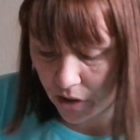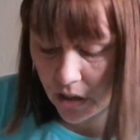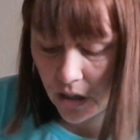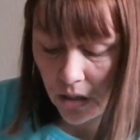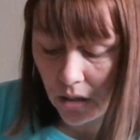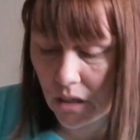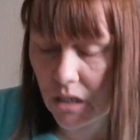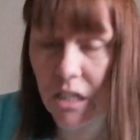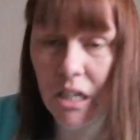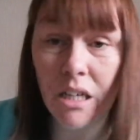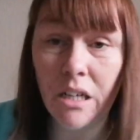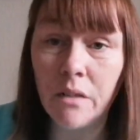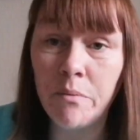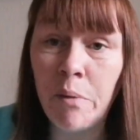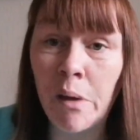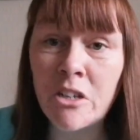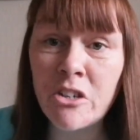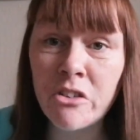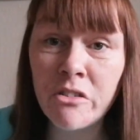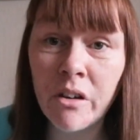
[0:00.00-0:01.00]
but can you take a
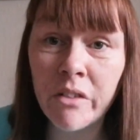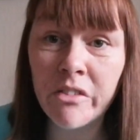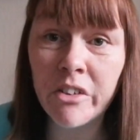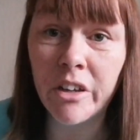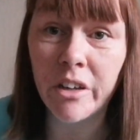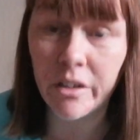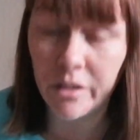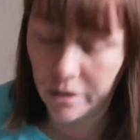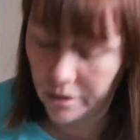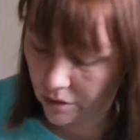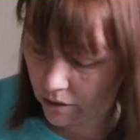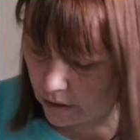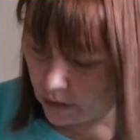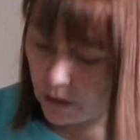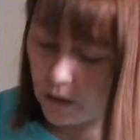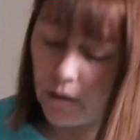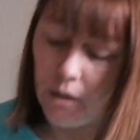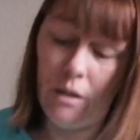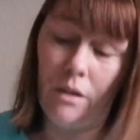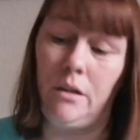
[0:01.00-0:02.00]
picture of it?
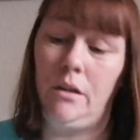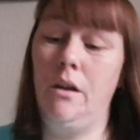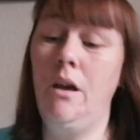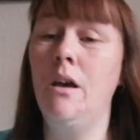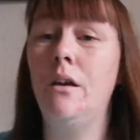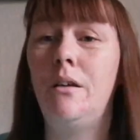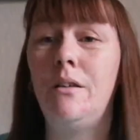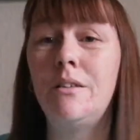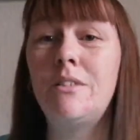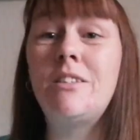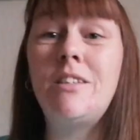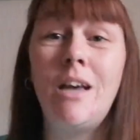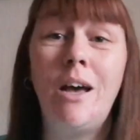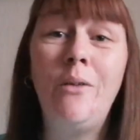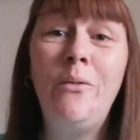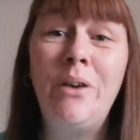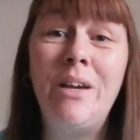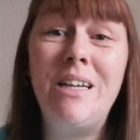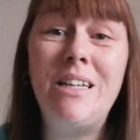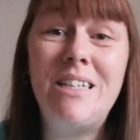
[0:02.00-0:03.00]

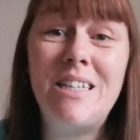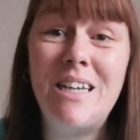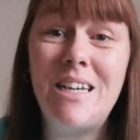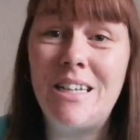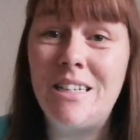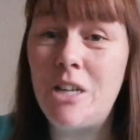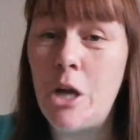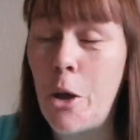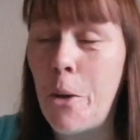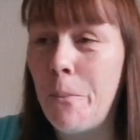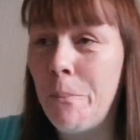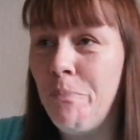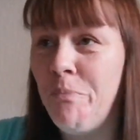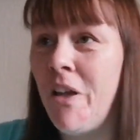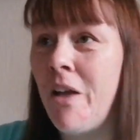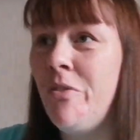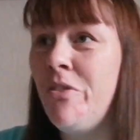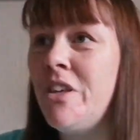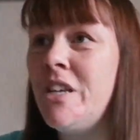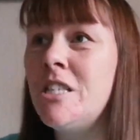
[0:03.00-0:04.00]
So he did.
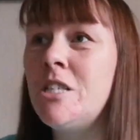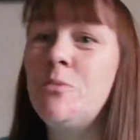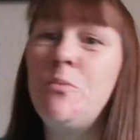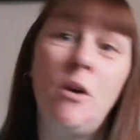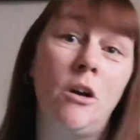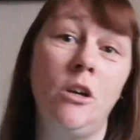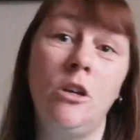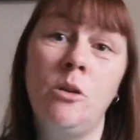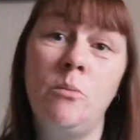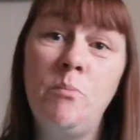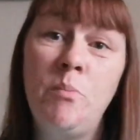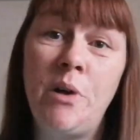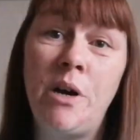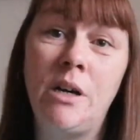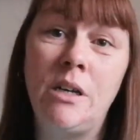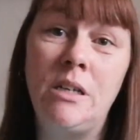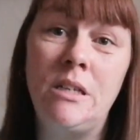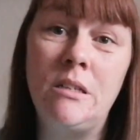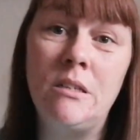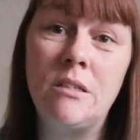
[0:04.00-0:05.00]
Now this one
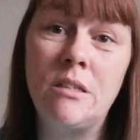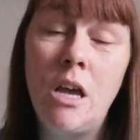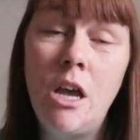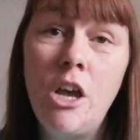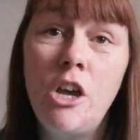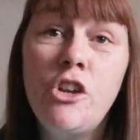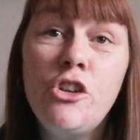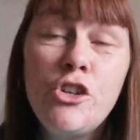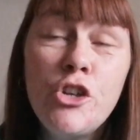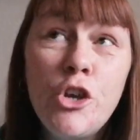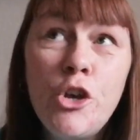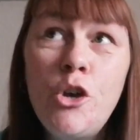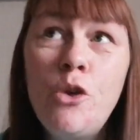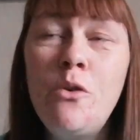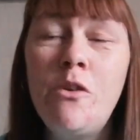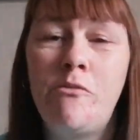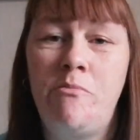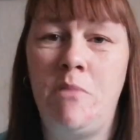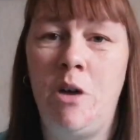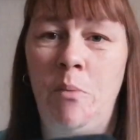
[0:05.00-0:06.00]
combines
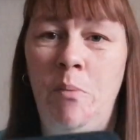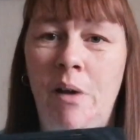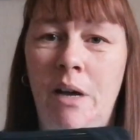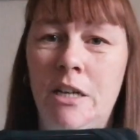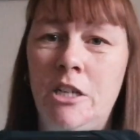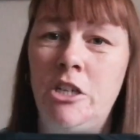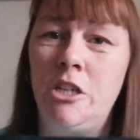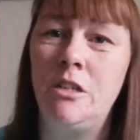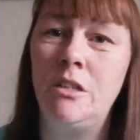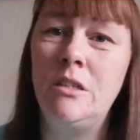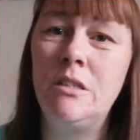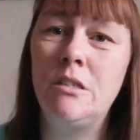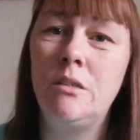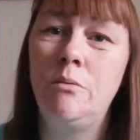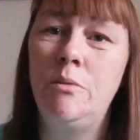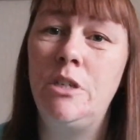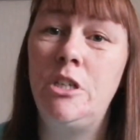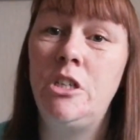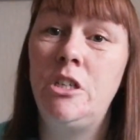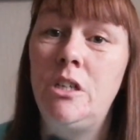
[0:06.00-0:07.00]
two of my
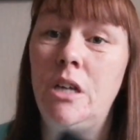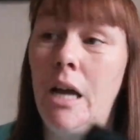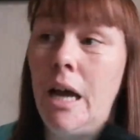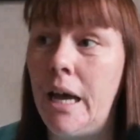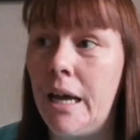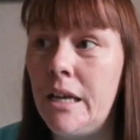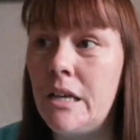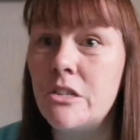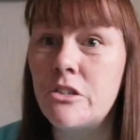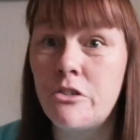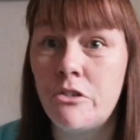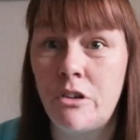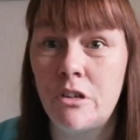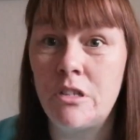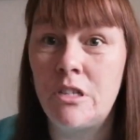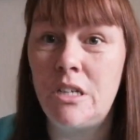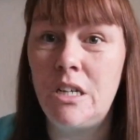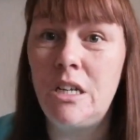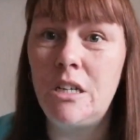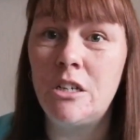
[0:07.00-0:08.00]
passions, which A is
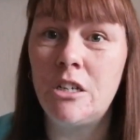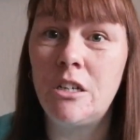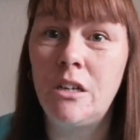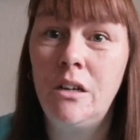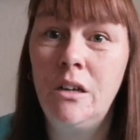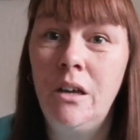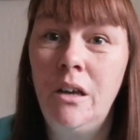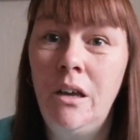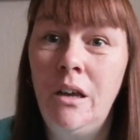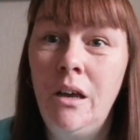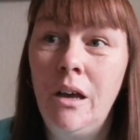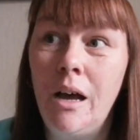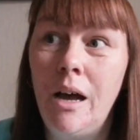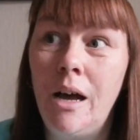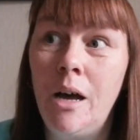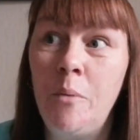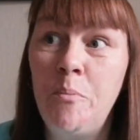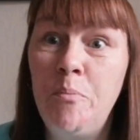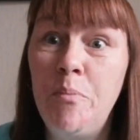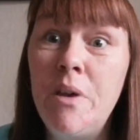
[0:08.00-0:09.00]
cross stitch
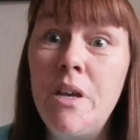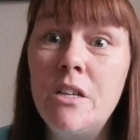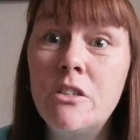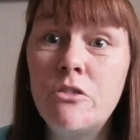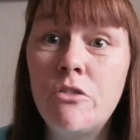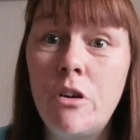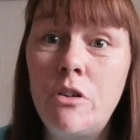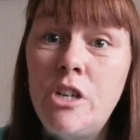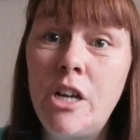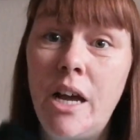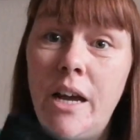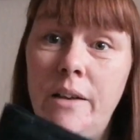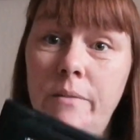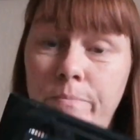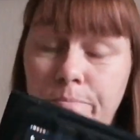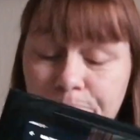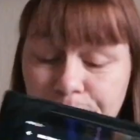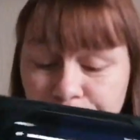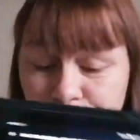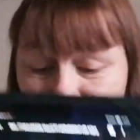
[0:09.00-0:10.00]
and B is crochet.